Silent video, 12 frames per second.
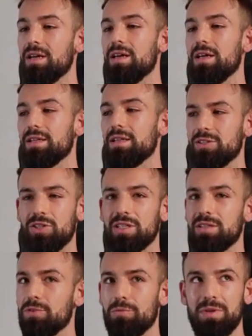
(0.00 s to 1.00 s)
That's just
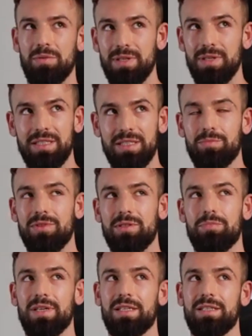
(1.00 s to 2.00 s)
from a business
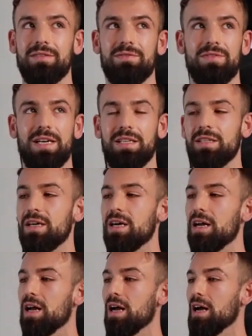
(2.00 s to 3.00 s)
perspective. Then
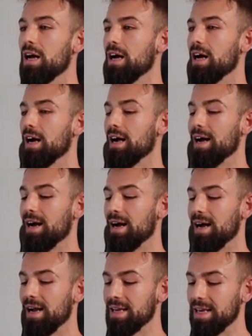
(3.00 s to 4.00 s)

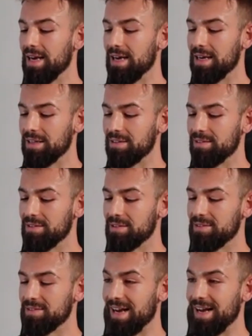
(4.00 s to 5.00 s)
I had
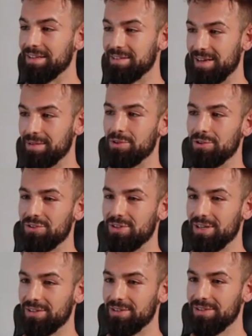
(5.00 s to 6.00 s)
Dan
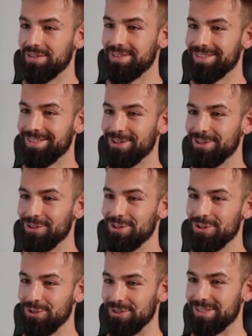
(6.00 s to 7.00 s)
Martel,
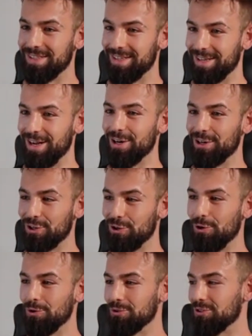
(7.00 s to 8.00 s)
who's our
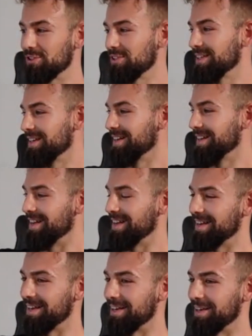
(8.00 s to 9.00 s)
coach.
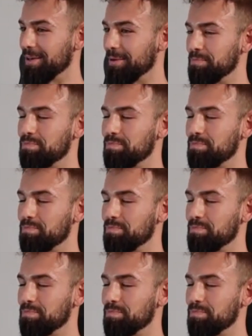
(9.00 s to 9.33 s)
um